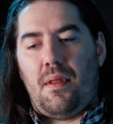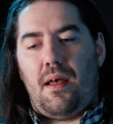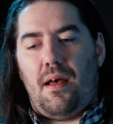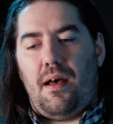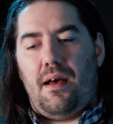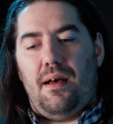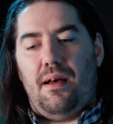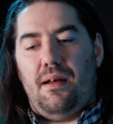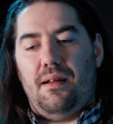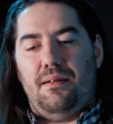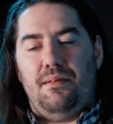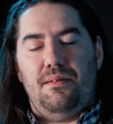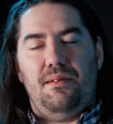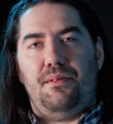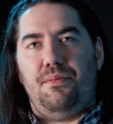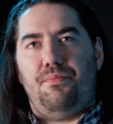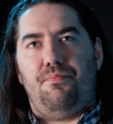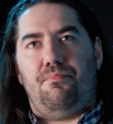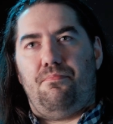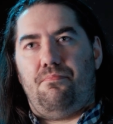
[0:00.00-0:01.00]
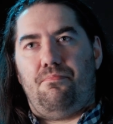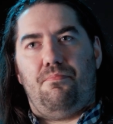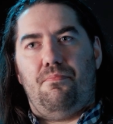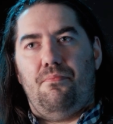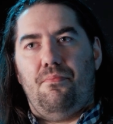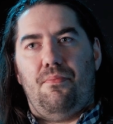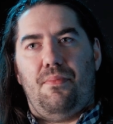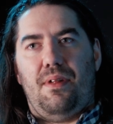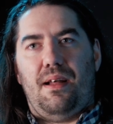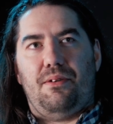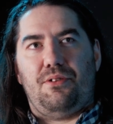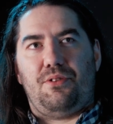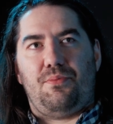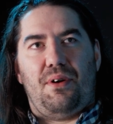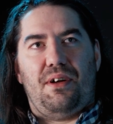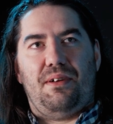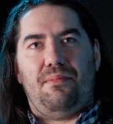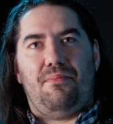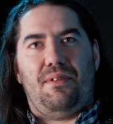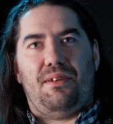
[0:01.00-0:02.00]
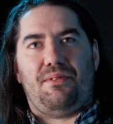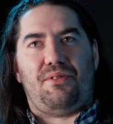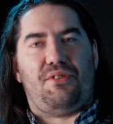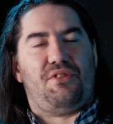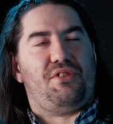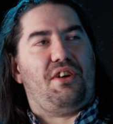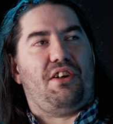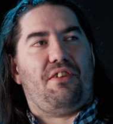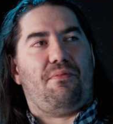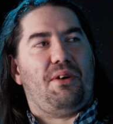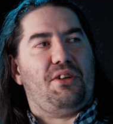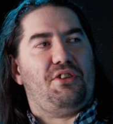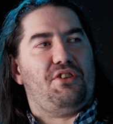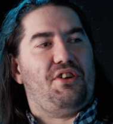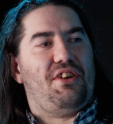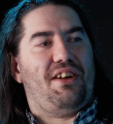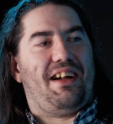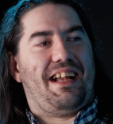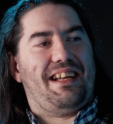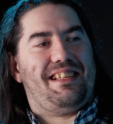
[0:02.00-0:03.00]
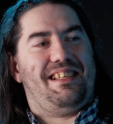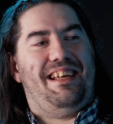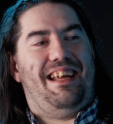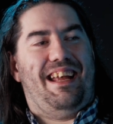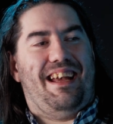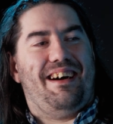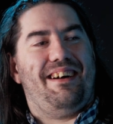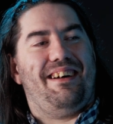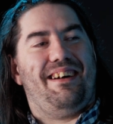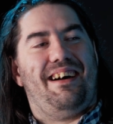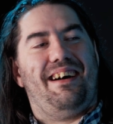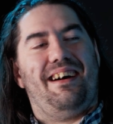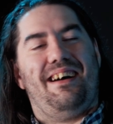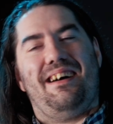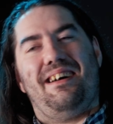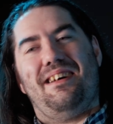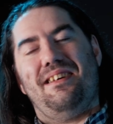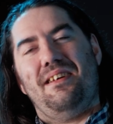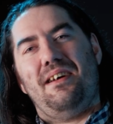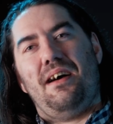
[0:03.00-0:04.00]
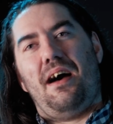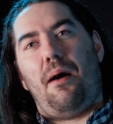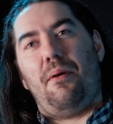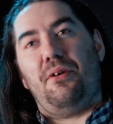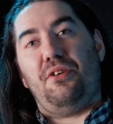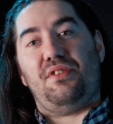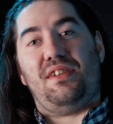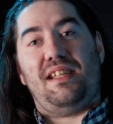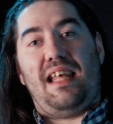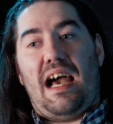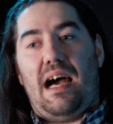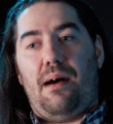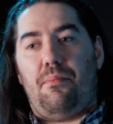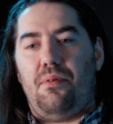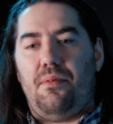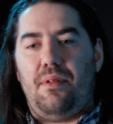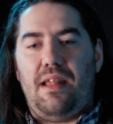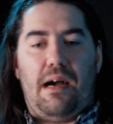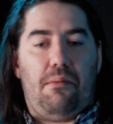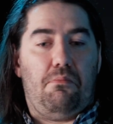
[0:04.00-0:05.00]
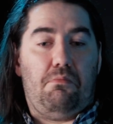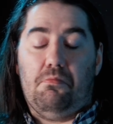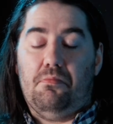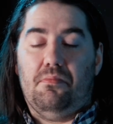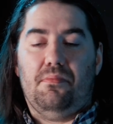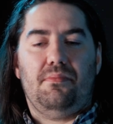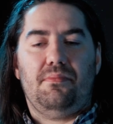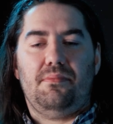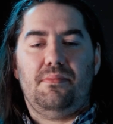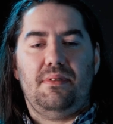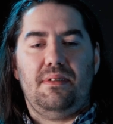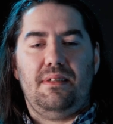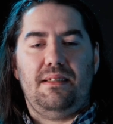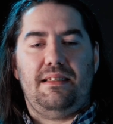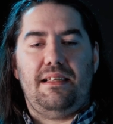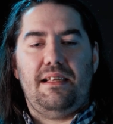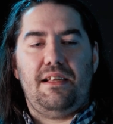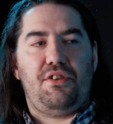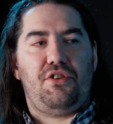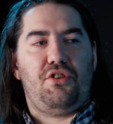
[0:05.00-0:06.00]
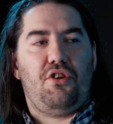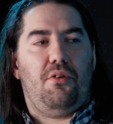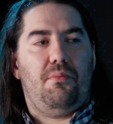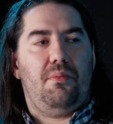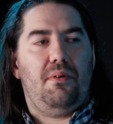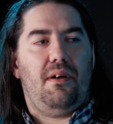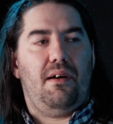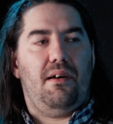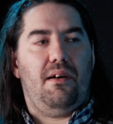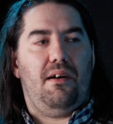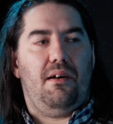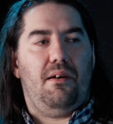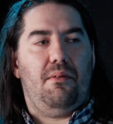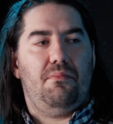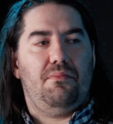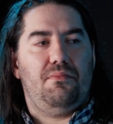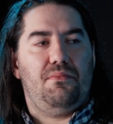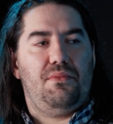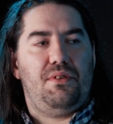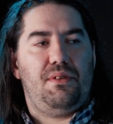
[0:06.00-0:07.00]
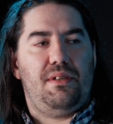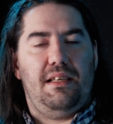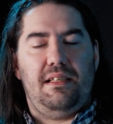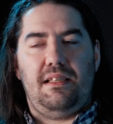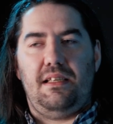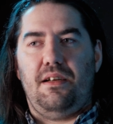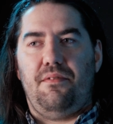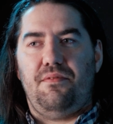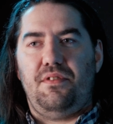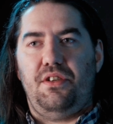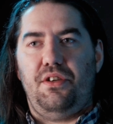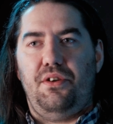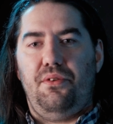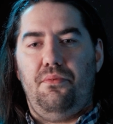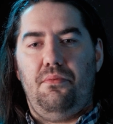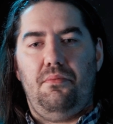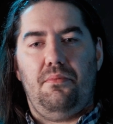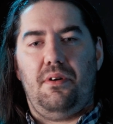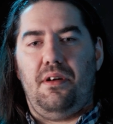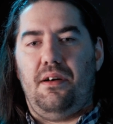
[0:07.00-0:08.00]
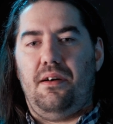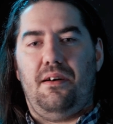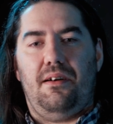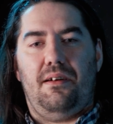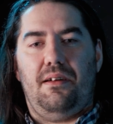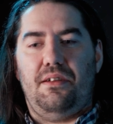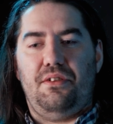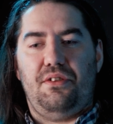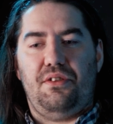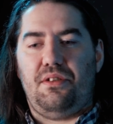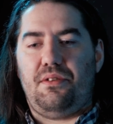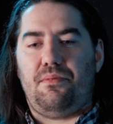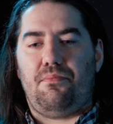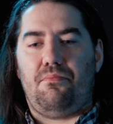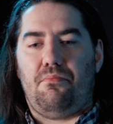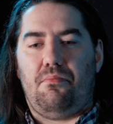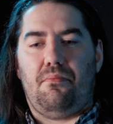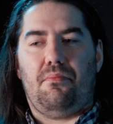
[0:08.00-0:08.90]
and that was, my, that was the start of my journey, I guess, here. Uh, yeah. I'm using the app. The app did its job. Um, it's easy enough to do. Uh, and just